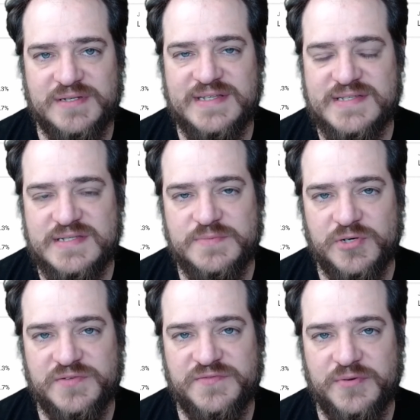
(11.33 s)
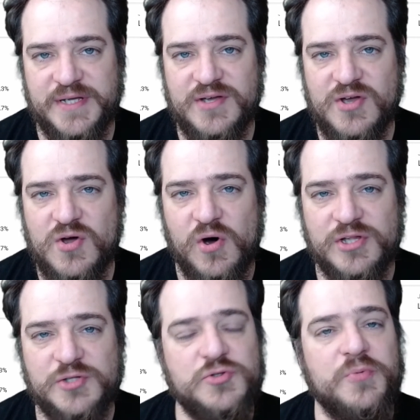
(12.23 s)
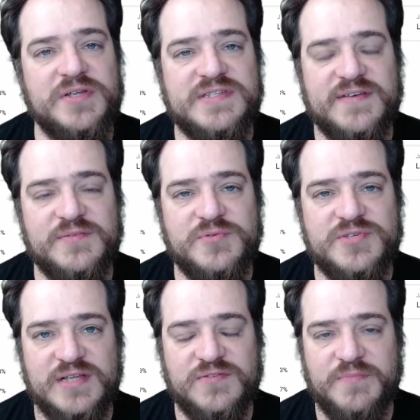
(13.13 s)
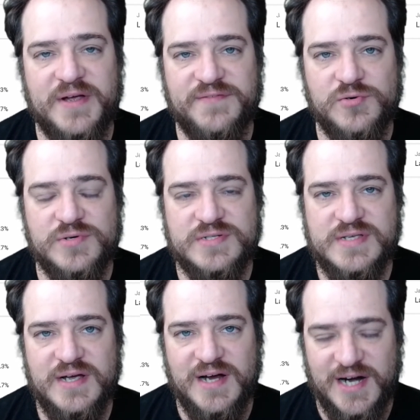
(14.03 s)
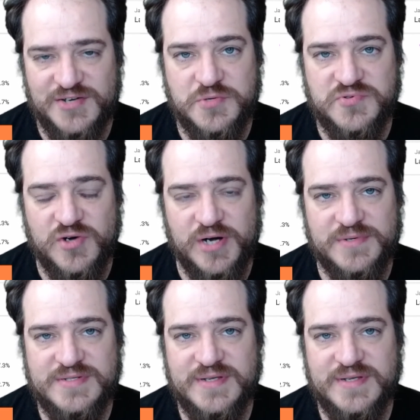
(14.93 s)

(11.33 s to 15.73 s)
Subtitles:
This is important for me. Only 2.7% of my viewers are subscribers,